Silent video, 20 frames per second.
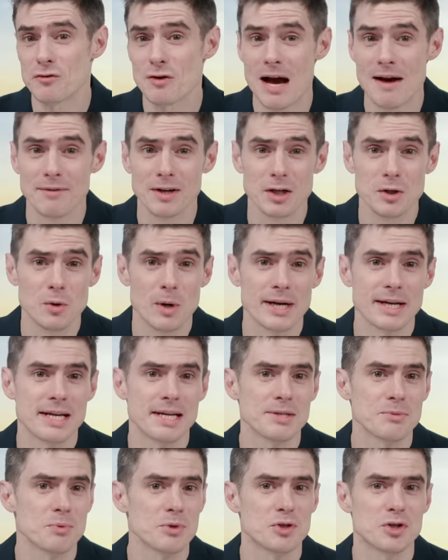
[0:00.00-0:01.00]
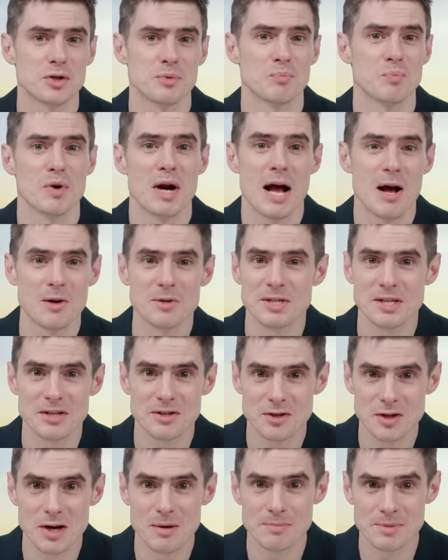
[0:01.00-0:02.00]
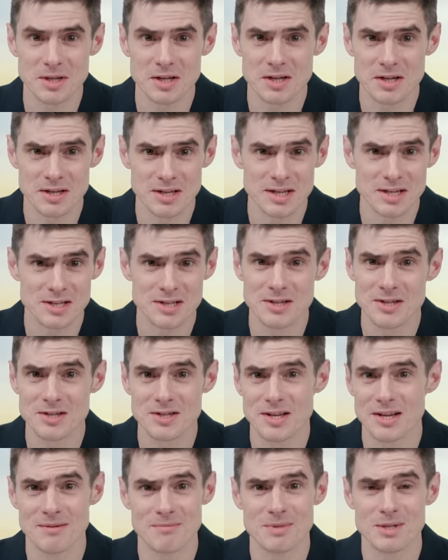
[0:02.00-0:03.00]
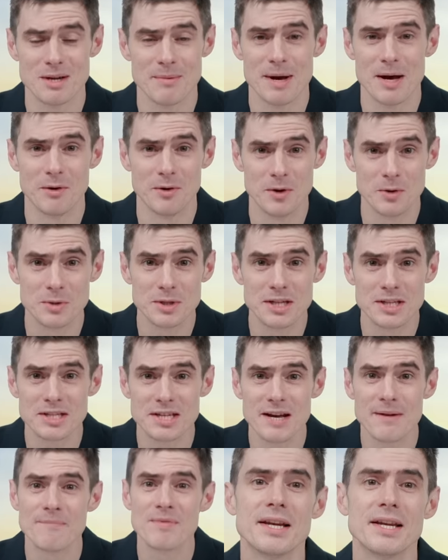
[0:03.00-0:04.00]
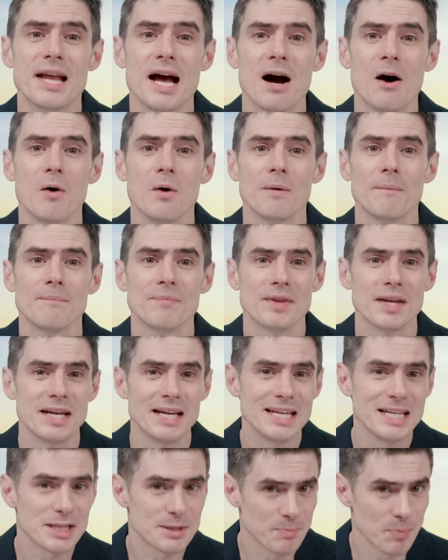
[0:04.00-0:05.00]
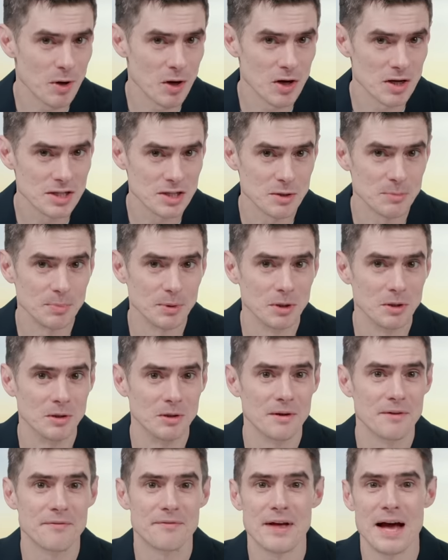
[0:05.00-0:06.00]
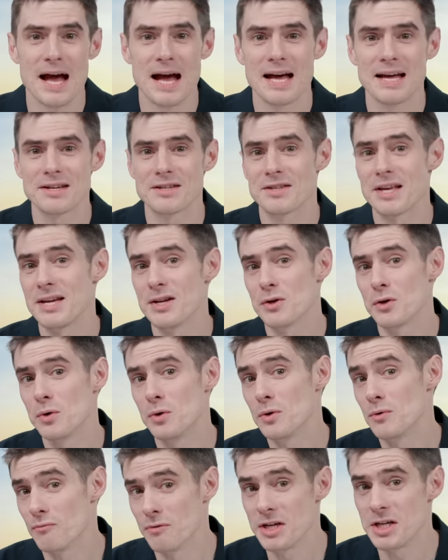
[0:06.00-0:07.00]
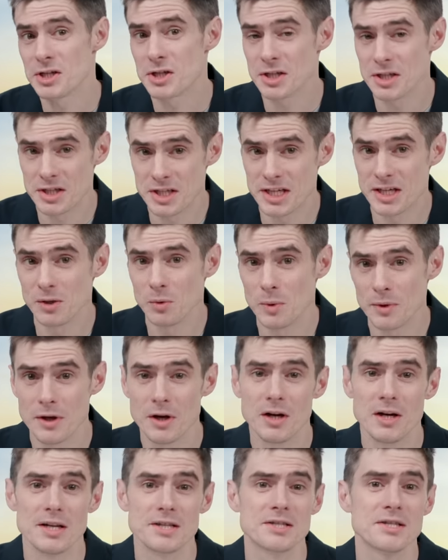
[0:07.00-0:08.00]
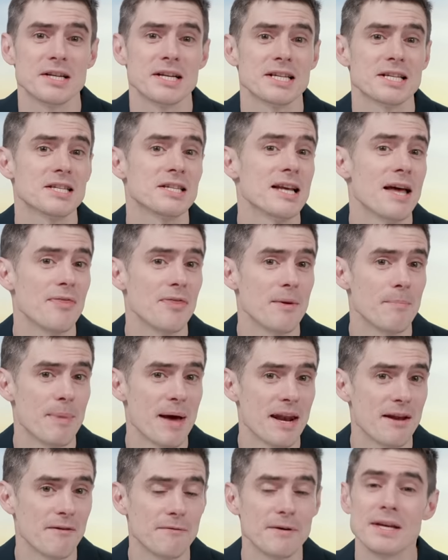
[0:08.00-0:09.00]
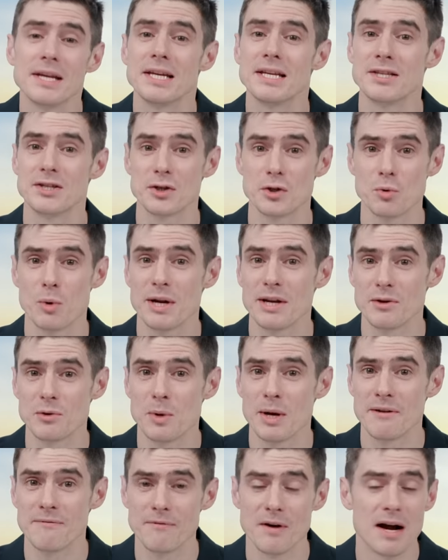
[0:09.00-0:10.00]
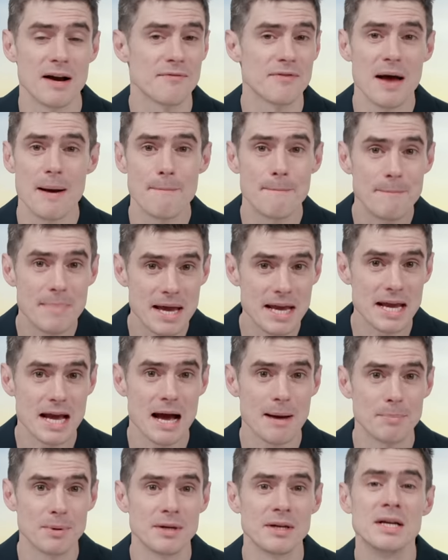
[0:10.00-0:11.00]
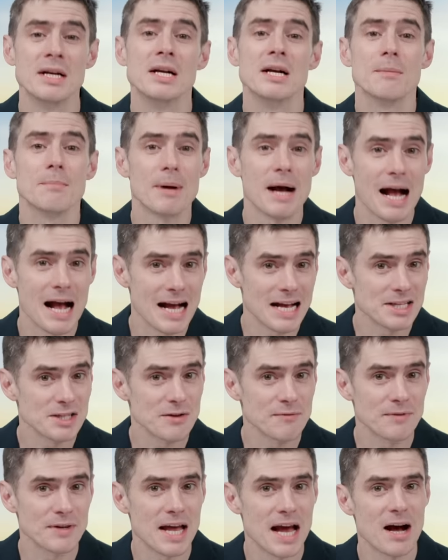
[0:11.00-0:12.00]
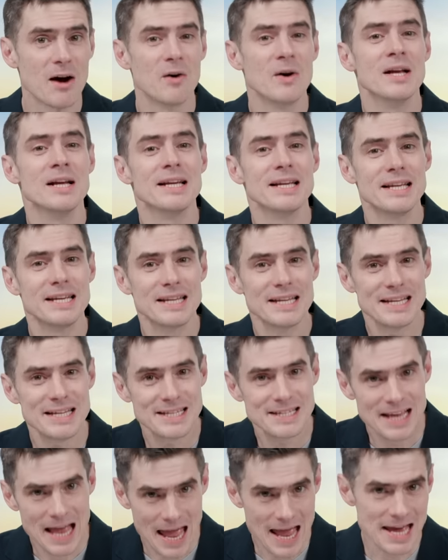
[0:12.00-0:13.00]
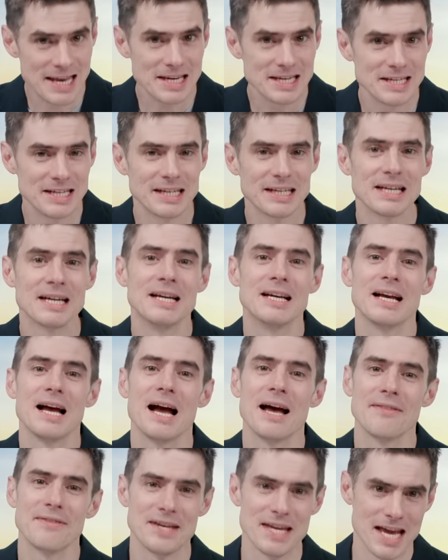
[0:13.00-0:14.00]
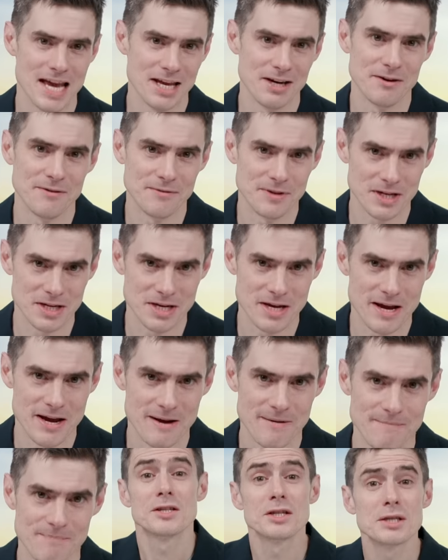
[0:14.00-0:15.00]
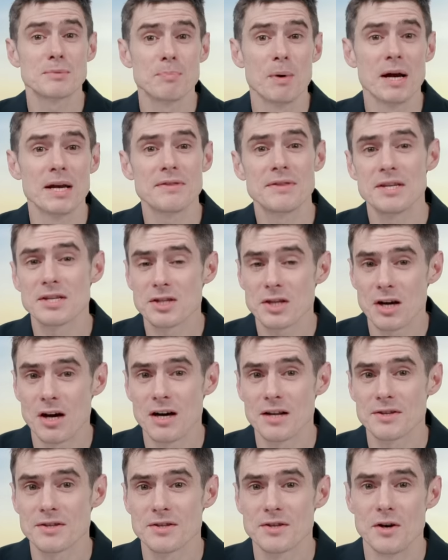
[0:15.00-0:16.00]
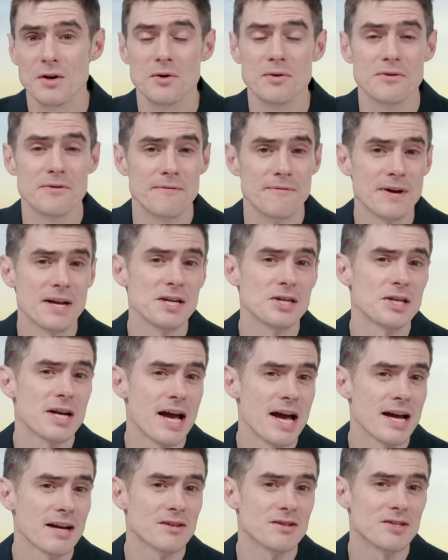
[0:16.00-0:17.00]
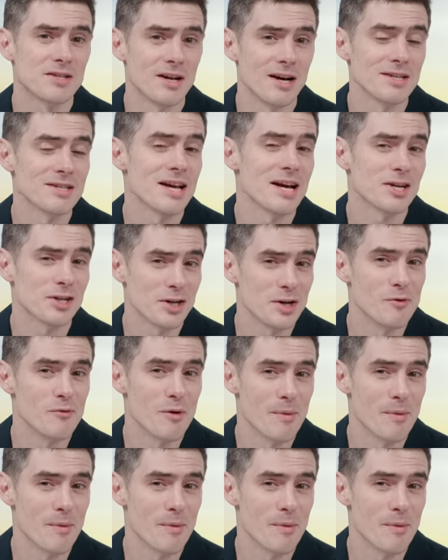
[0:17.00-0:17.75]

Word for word: traveler who I guess was just browsing the terms and conditions and somehow noticed it. Now, it is possible that they could reach a deal with Hertz and extend the benefit into 2025. That may happen, but as of now, it is ending at the end of the year. Despite these cuts though, the Venture X does actually